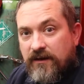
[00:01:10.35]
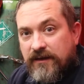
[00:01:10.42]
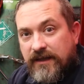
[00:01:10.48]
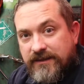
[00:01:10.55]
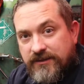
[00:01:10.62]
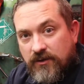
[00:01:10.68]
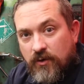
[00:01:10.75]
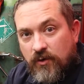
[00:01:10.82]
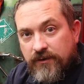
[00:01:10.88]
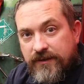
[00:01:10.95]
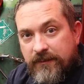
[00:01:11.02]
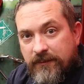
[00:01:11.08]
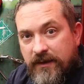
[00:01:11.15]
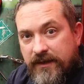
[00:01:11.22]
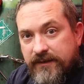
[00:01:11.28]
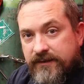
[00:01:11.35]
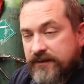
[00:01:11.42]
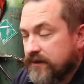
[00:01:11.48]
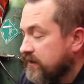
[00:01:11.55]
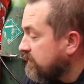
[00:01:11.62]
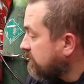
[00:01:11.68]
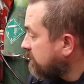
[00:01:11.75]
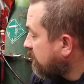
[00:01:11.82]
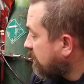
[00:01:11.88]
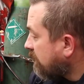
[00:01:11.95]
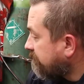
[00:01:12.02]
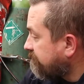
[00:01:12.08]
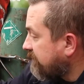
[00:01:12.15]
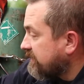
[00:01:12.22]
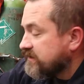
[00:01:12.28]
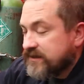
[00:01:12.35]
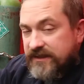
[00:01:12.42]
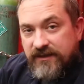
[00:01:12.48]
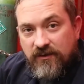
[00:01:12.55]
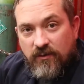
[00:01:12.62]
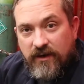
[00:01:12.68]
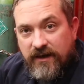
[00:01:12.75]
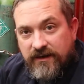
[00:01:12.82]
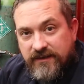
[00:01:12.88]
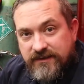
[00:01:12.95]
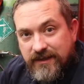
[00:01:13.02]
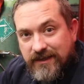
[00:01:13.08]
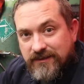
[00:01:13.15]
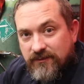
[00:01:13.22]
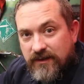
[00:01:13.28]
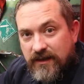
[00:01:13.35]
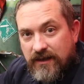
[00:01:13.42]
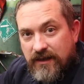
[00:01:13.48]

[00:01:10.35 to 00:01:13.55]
And as you're holding the button, eventually the wire decides, well,